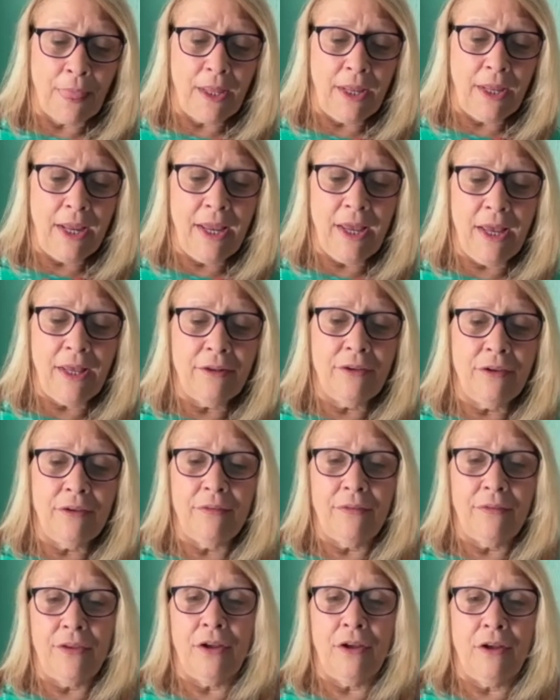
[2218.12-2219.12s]
and
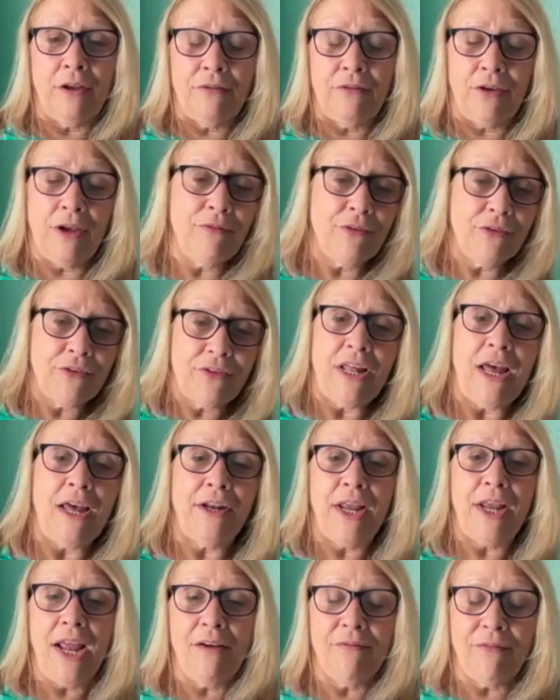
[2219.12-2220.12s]
the devil's not
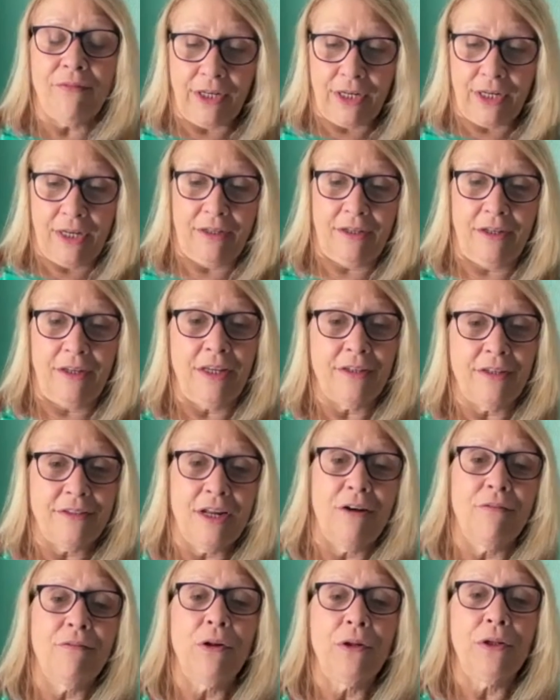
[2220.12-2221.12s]
having it. He's
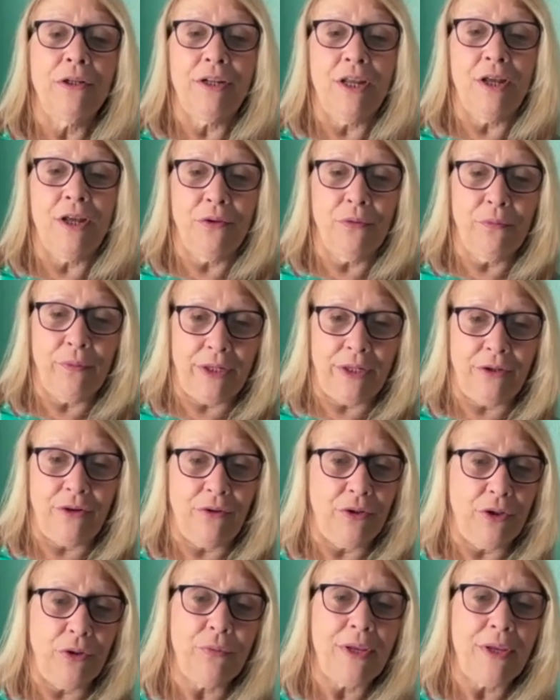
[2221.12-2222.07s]
not rolling down the window. You